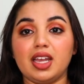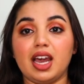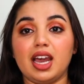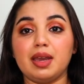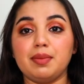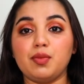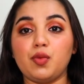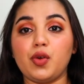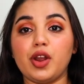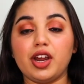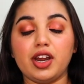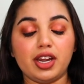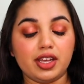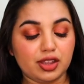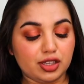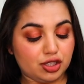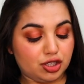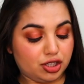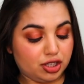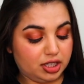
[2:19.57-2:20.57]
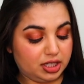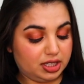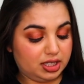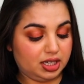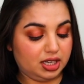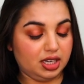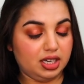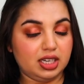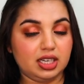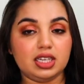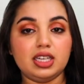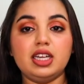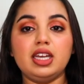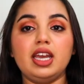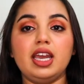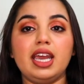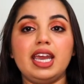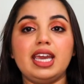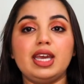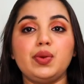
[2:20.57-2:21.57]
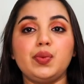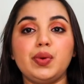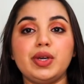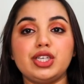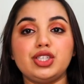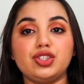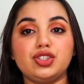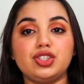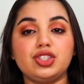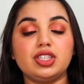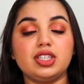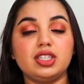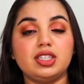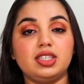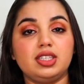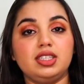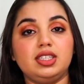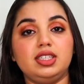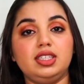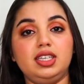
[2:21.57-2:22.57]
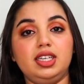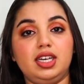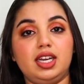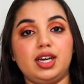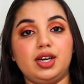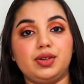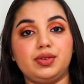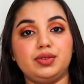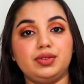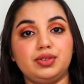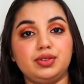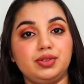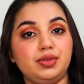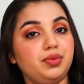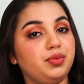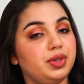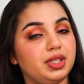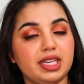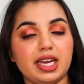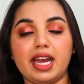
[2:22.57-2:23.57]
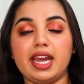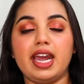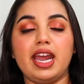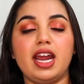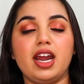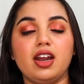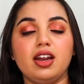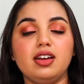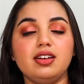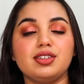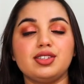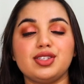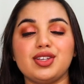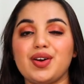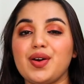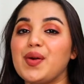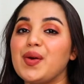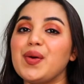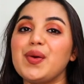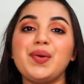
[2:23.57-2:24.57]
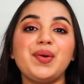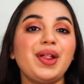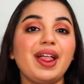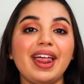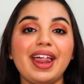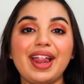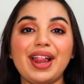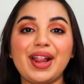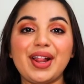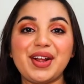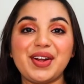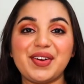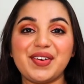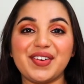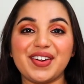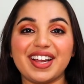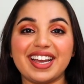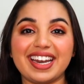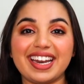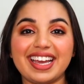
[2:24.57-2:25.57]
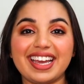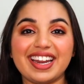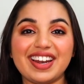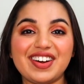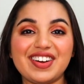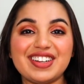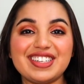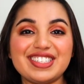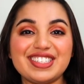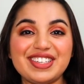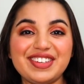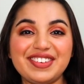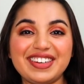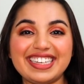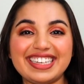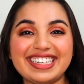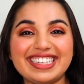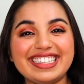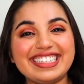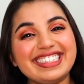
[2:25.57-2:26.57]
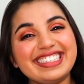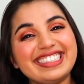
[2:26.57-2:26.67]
I'm wearing the shirt in which, you know, we dye hair, so we're gonna get on to it.